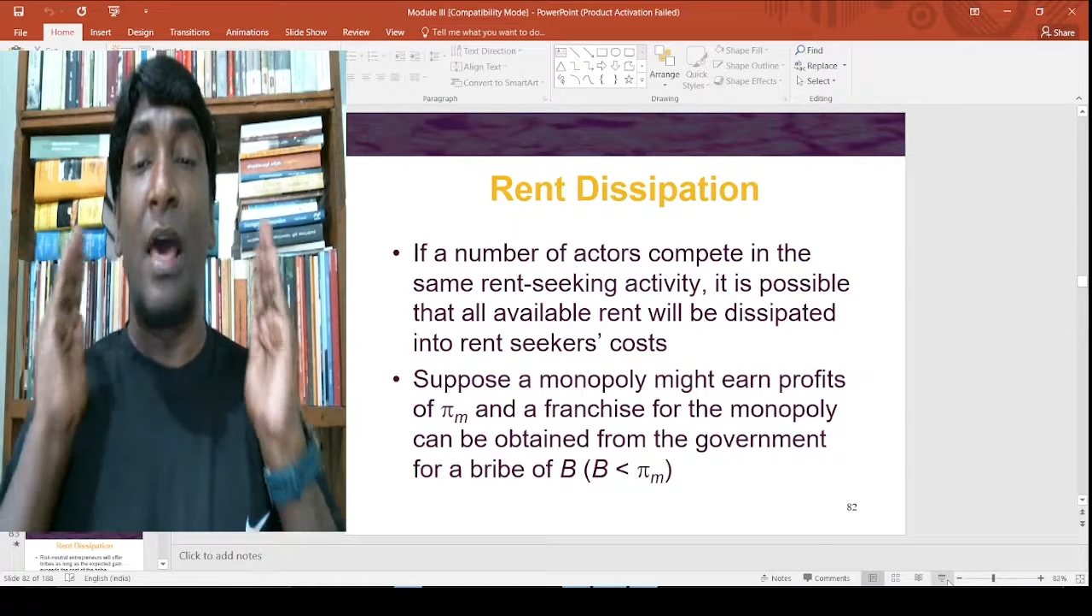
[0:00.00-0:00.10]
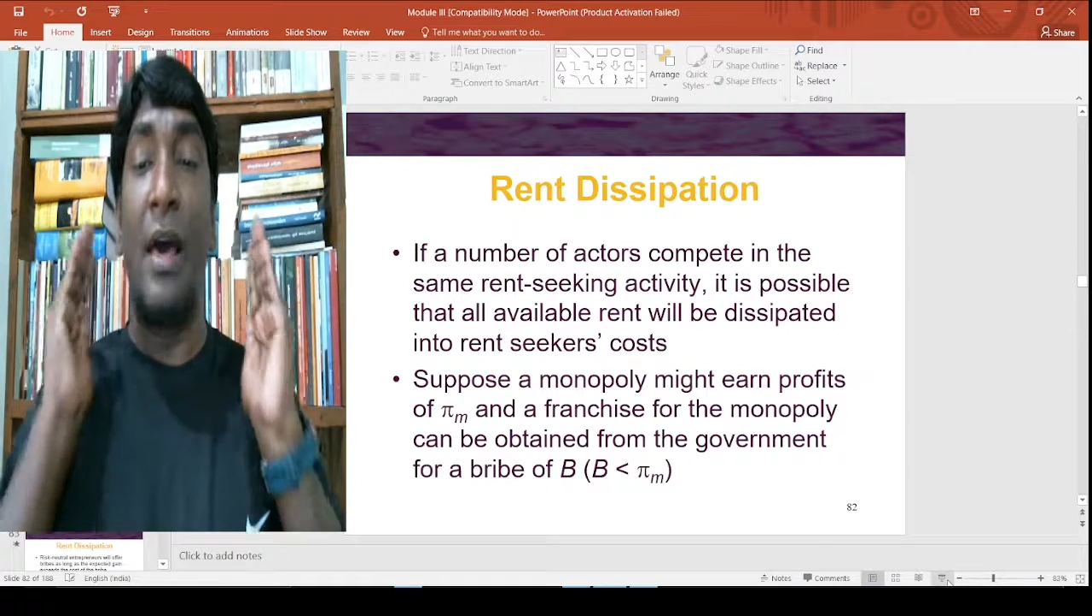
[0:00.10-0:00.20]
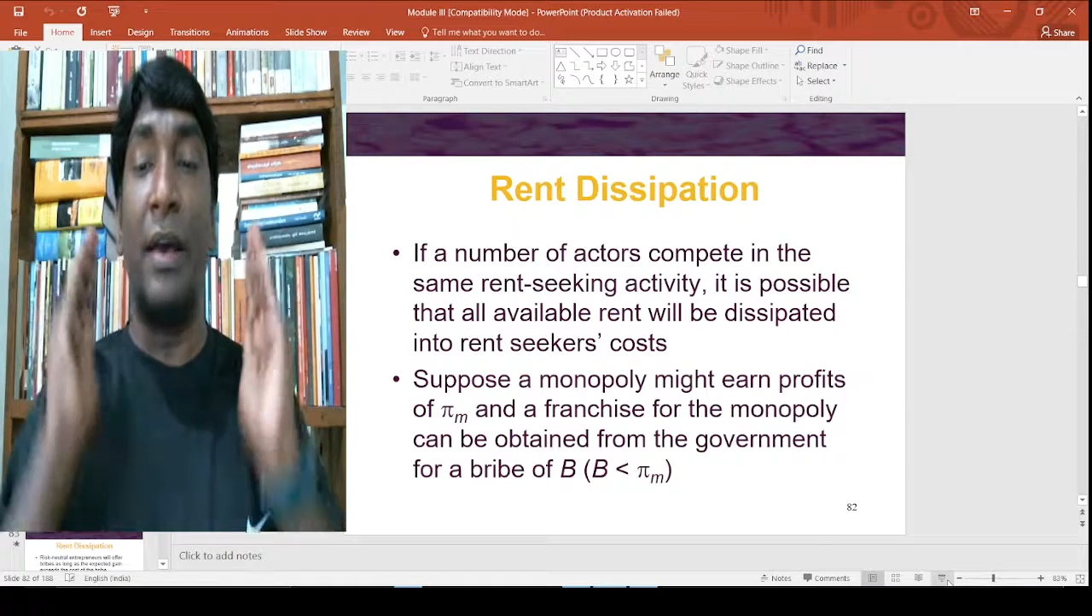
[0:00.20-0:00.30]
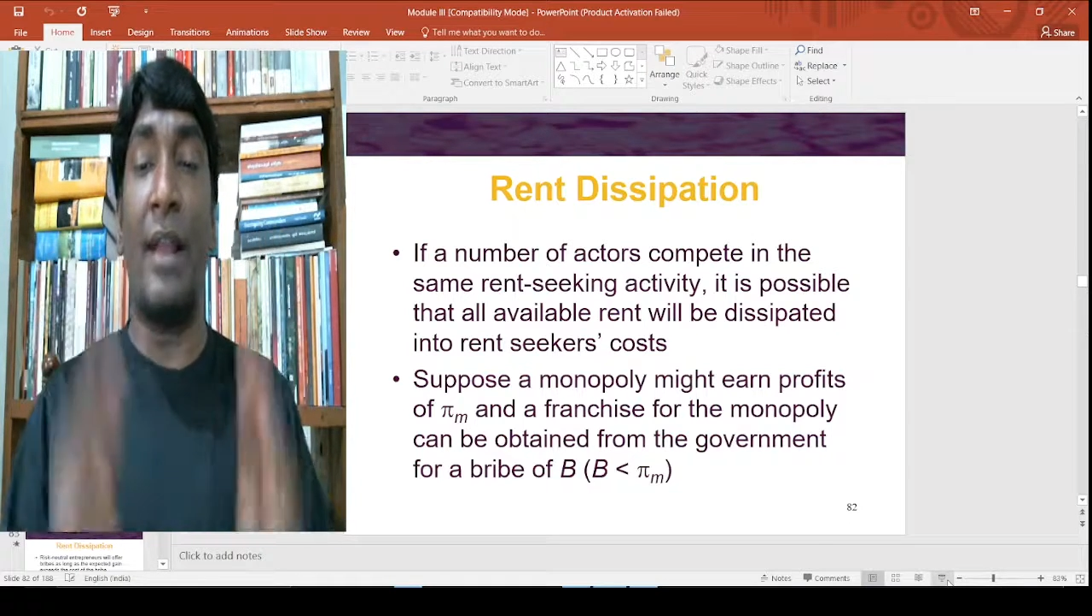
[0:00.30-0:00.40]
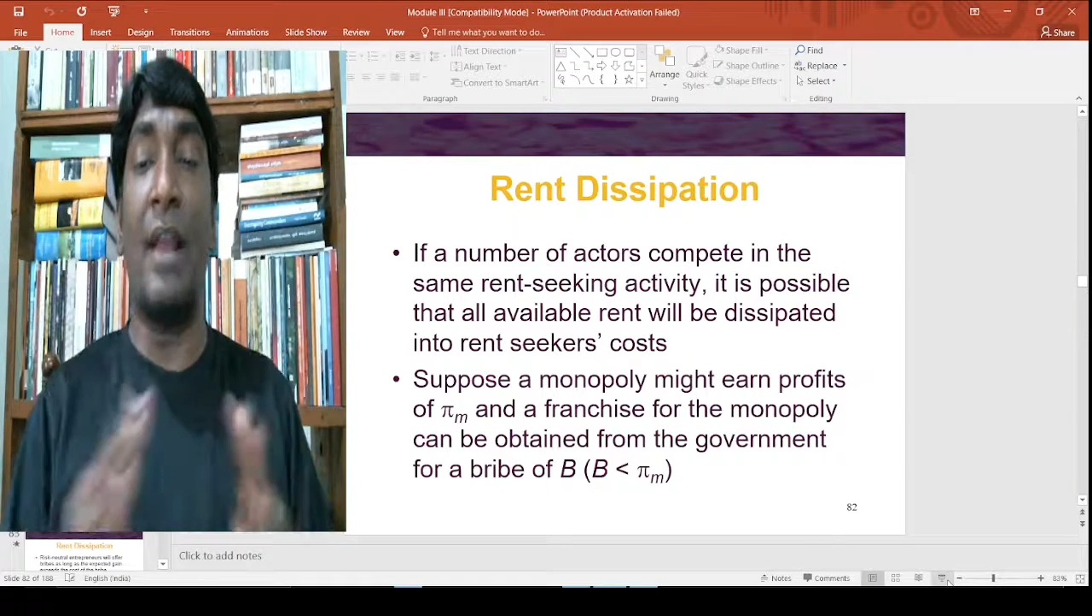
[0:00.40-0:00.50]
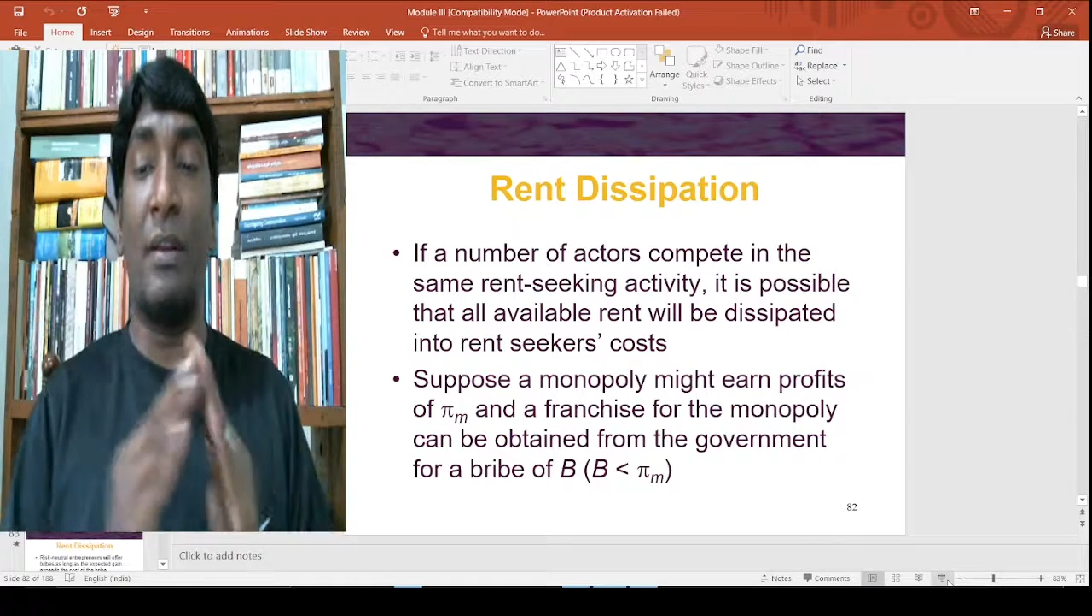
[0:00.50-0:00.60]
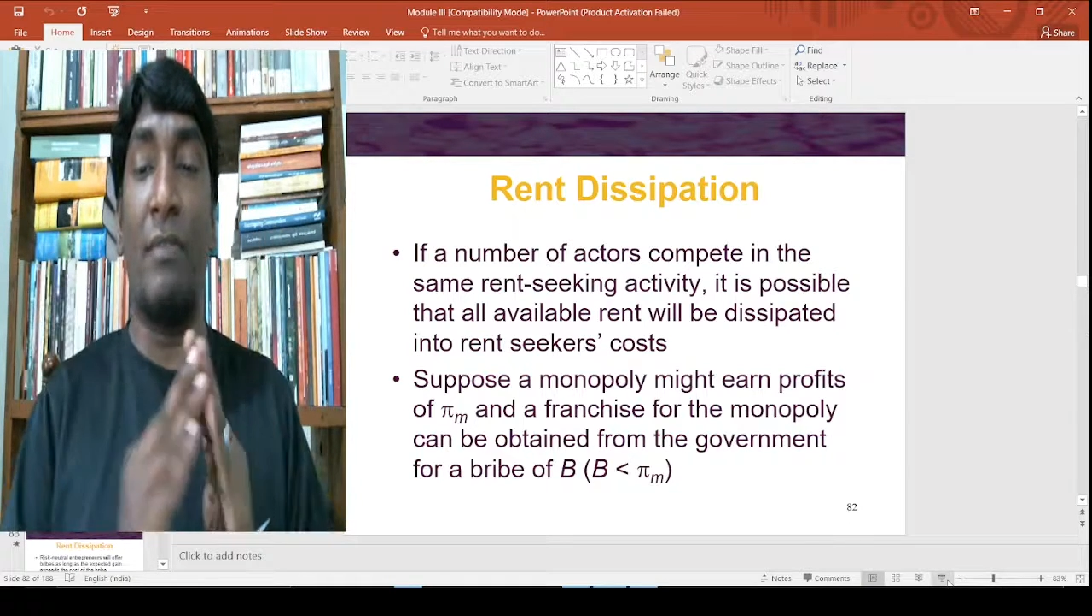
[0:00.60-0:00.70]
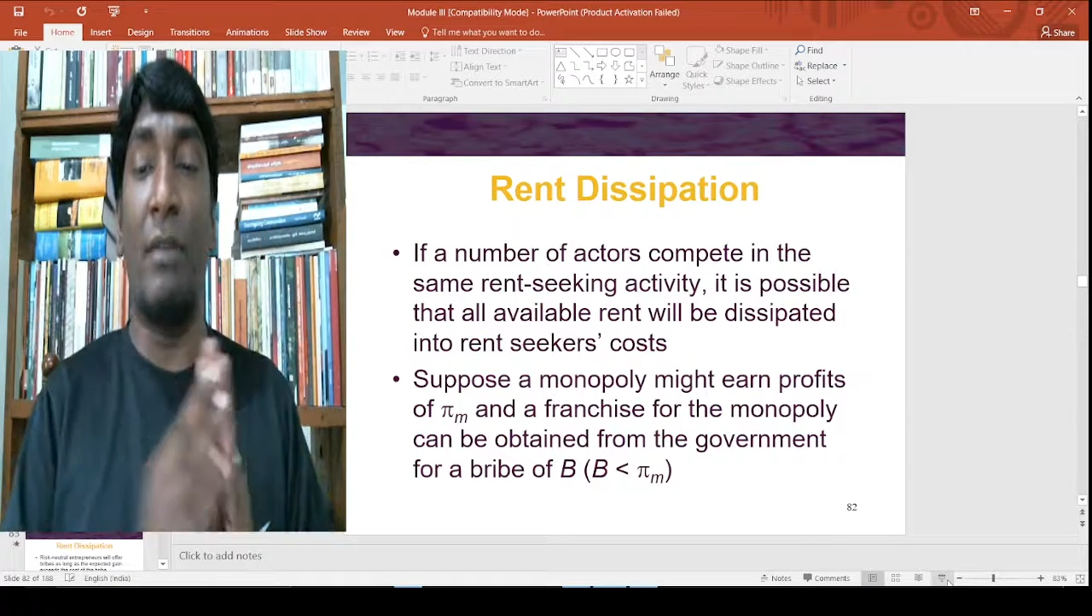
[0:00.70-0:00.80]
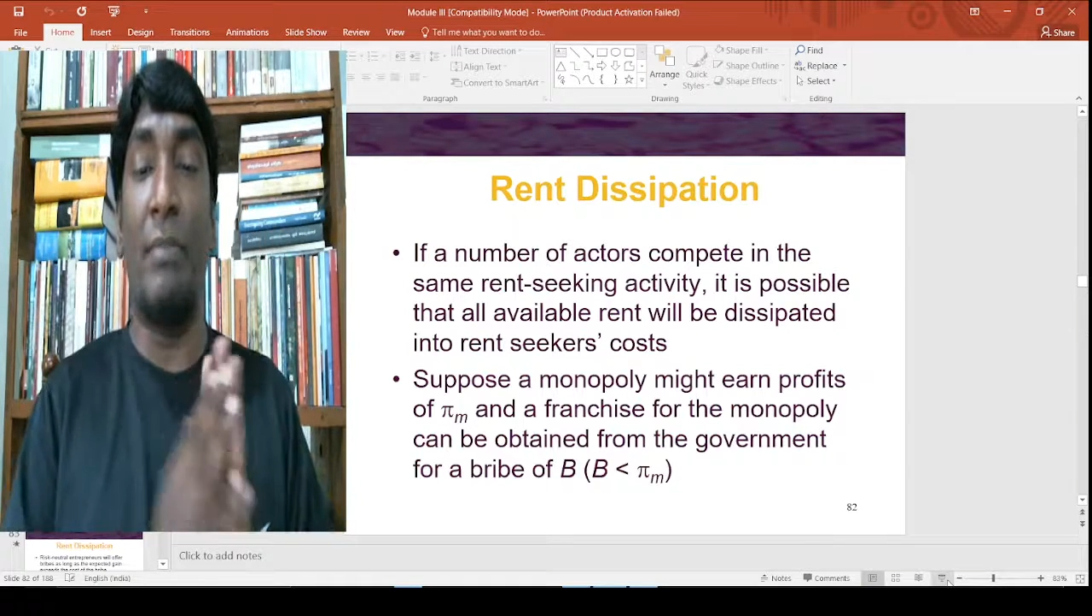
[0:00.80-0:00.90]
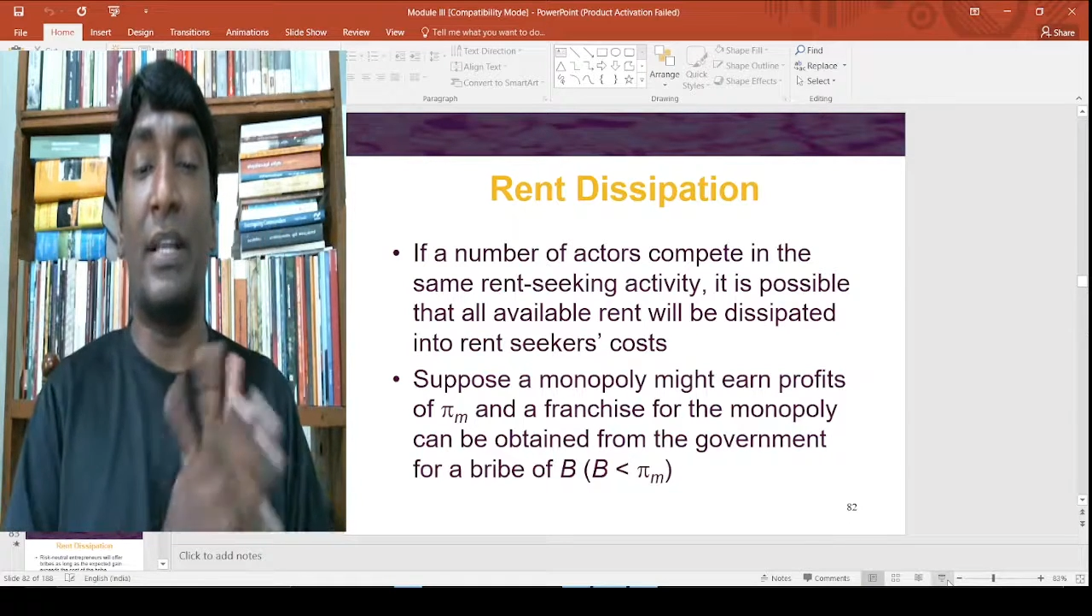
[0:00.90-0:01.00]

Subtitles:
rent will be